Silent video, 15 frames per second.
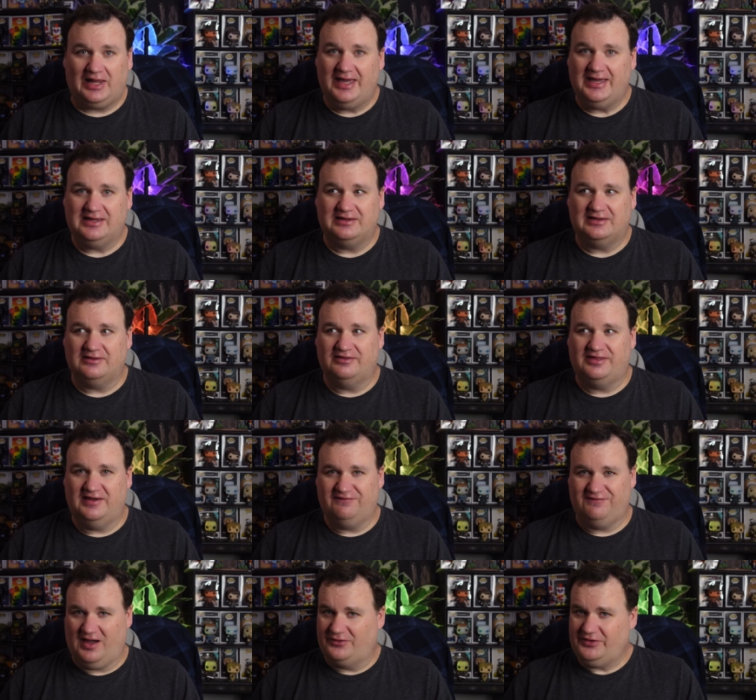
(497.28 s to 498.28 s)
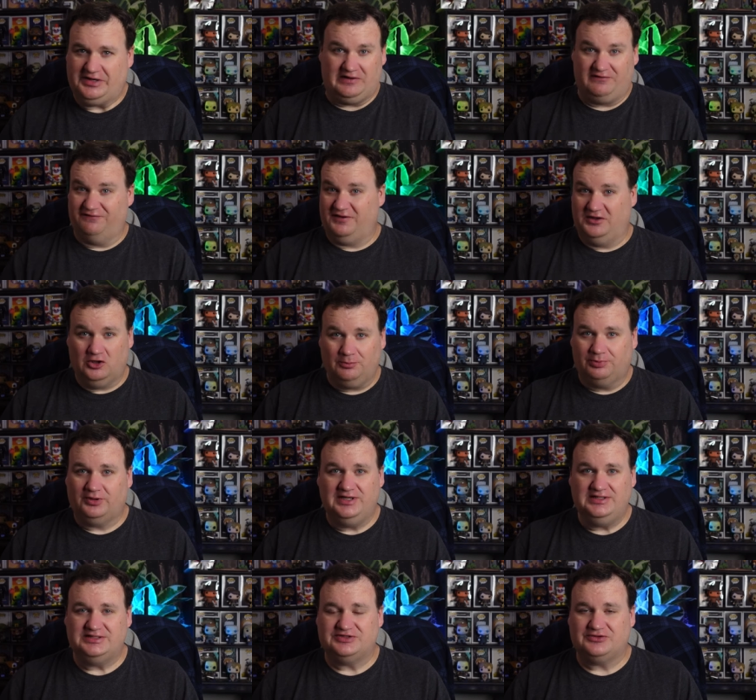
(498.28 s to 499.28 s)
like they found any
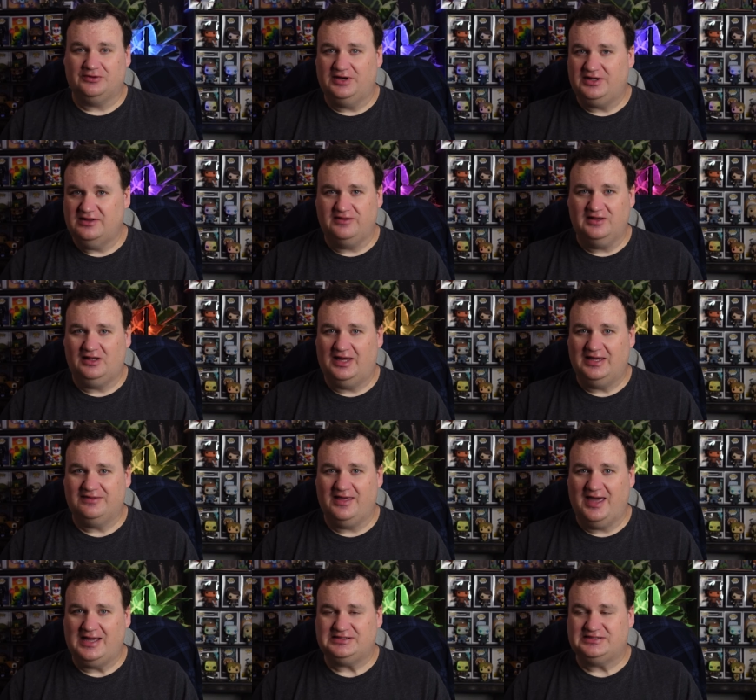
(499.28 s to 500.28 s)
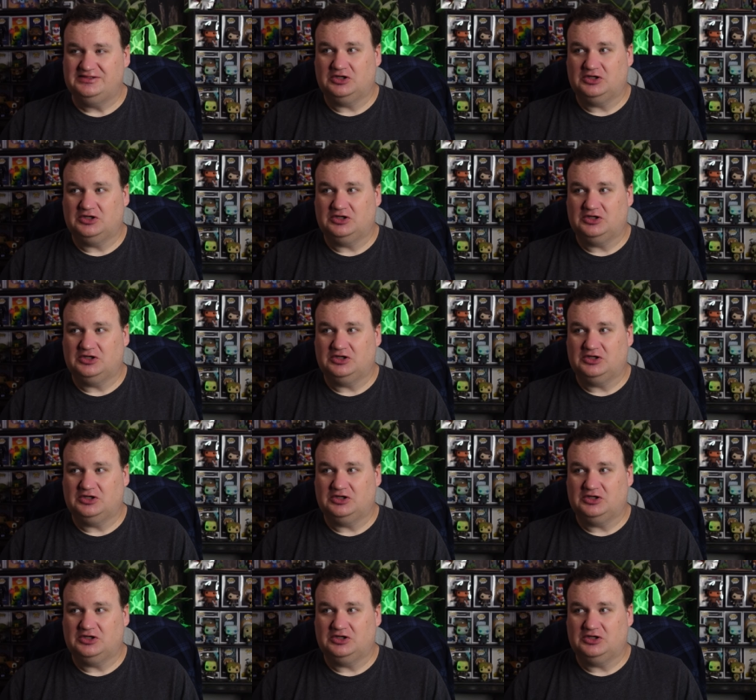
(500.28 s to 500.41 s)
fingerprints or anything like that,